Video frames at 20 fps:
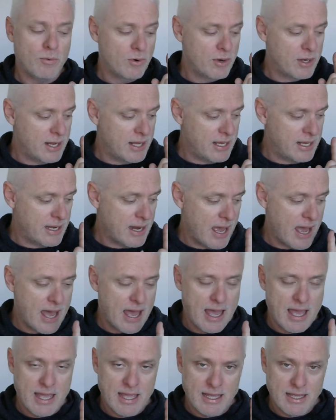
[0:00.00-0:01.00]
You will
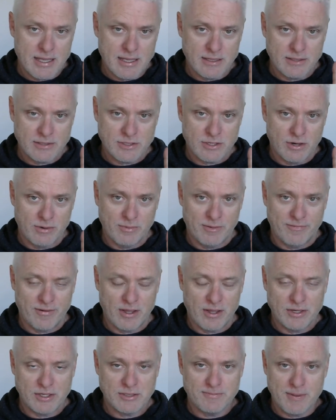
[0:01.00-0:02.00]
need
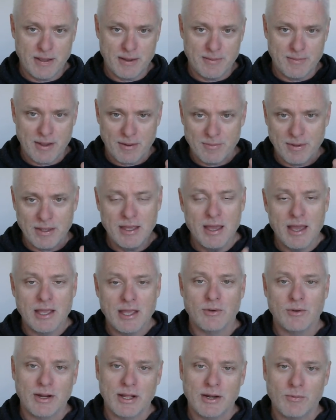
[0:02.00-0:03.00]
sorry, my phone just beeped at me.
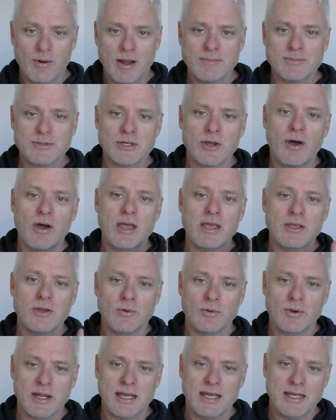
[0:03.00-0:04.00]
You'll need a
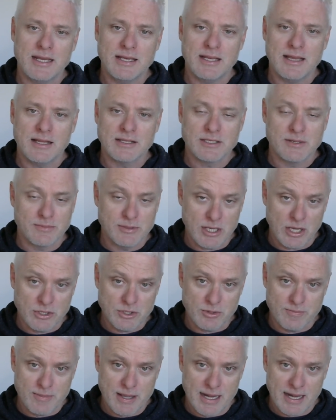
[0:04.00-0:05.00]
website, you'll need
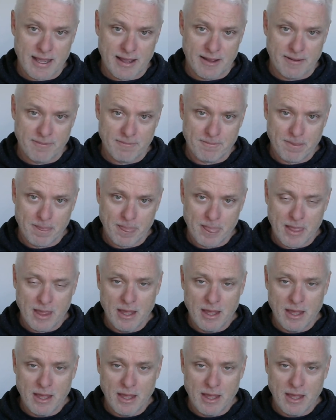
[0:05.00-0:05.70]
some social media.